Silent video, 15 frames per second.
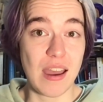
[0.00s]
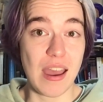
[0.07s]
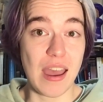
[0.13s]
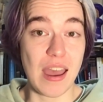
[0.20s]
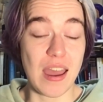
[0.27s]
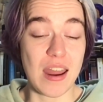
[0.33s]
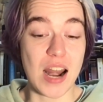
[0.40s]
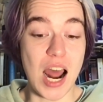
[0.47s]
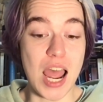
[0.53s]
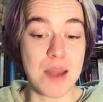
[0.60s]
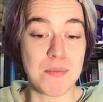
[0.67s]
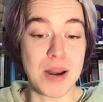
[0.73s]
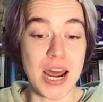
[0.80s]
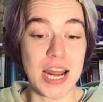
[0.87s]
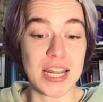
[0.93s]
and I'm
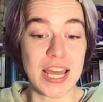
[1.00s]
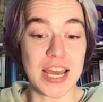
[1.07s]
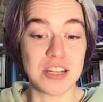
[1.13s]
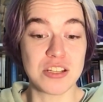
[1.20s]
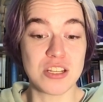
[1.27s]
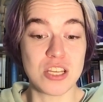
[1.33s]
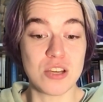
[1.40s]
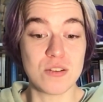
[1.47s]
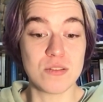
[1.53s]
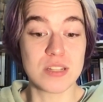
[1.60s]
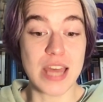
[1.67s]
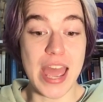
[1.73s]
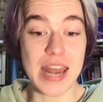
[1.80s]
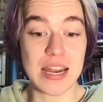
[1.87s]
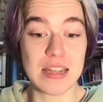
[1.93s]
not allowed to use
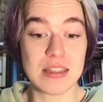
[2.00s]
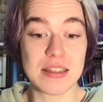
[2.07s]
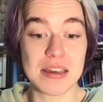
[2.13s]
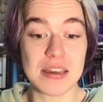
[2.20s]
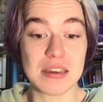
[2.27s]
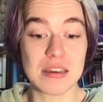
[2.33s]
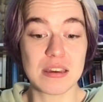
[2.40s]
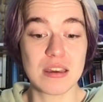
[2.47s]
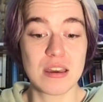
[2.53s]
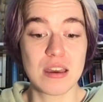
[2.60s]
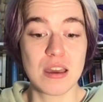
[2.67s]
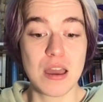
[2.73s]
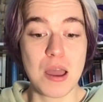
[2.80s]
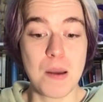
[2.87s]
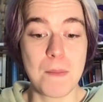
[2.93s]
anything
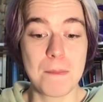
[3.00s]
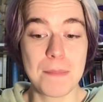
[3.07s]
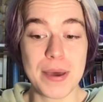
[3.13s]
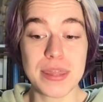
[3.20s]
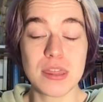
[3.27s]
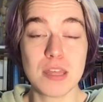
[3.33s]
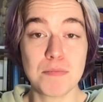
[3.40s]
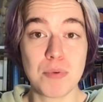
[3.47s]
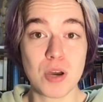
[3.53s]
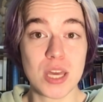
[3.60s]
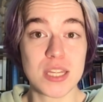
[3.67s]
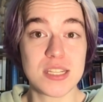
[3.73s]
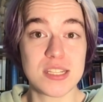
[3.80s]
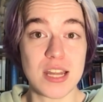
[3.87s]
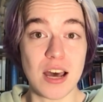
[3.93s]
but the book
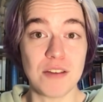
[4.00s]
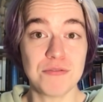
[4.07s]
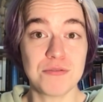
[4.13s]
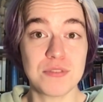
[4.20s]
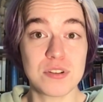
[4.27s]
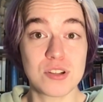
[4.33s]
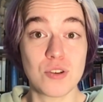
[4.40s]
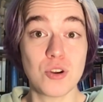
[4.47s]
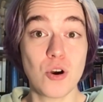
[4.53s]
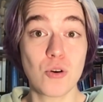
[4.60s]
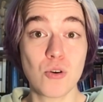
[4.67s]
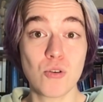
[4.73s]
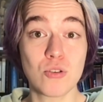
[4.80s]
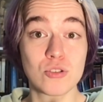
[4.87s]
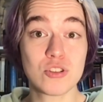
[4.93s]
itself, so no
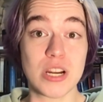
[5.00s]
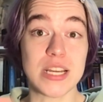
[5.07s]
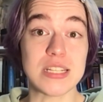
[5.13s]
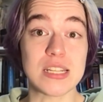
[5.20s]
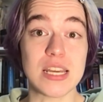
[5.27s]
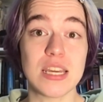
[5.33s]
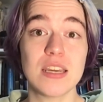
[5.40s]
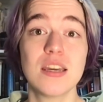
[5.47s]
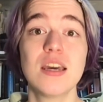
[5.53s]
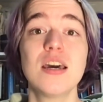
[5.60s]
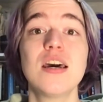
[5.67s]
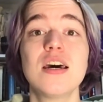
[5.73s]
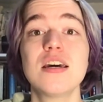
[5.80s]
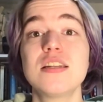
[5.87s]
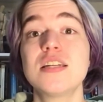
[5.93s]
Google Translate,
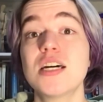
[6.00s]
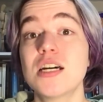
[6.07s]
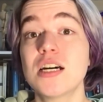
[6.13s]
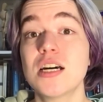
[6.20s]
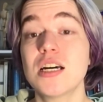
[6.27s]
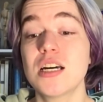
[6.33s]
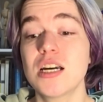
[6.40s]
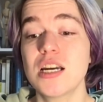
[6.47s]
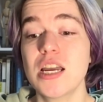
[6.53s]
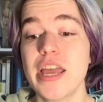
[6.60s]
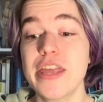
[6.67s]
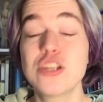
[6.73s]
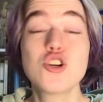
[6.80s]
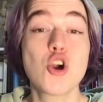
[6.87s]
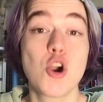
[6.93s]
to
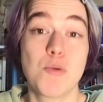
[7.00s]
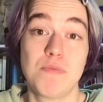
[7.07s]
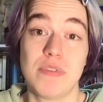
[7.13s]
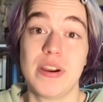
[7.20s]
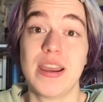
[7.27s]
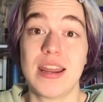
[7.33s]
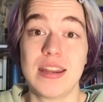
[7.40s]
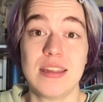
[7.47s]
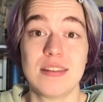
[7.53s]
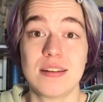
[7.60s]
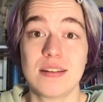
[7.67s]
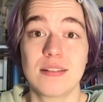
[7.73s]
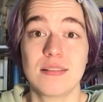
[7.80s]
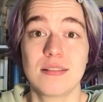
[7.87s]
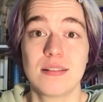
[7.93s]
interpret
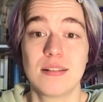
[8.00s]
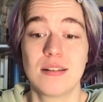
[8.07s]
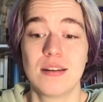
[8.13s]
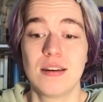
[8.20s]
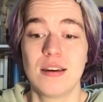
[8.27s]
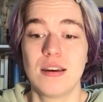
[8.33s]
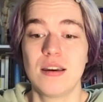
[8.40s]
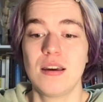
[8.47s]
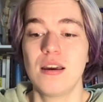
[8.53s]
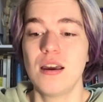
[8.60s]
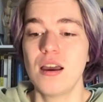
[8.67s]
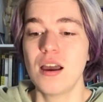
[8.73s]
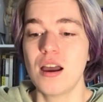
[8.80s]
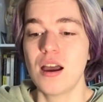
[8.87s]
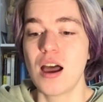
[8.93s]
anything.
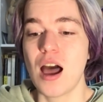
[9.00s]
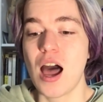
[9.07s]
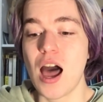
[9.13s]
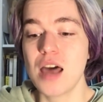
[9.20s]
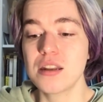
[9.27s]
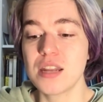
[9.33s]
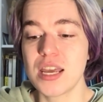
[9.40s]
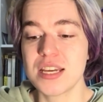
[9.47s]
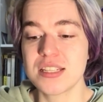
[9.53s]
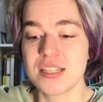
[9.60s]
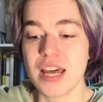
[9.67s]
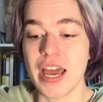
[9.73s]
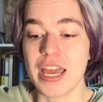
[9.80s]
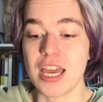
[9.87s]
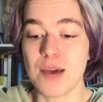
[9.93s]
Unless
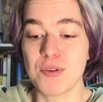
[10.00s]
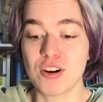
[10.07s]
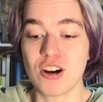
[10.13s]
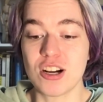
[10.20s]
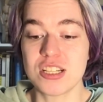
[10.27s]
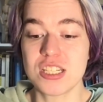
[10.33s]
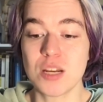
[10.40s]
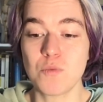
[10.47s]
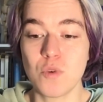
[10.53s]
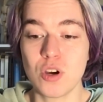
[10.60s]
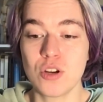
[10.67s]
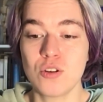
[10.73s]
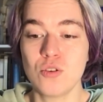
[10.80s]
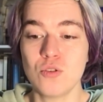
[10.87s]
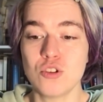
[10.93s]
I come across
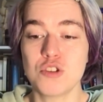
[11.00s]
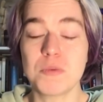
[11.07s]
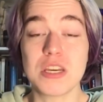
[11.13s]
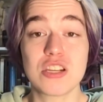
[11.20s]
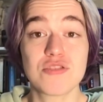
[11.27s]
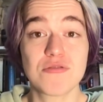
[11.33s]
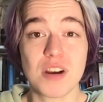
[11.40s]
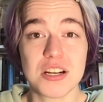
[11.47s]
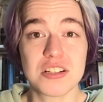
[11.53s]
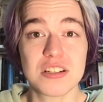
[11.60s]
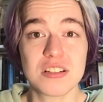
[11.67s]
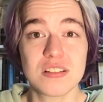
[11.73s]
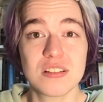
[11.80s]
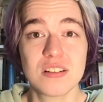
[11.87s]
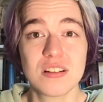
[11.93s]
someone who speaks
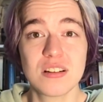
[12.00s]
Russian,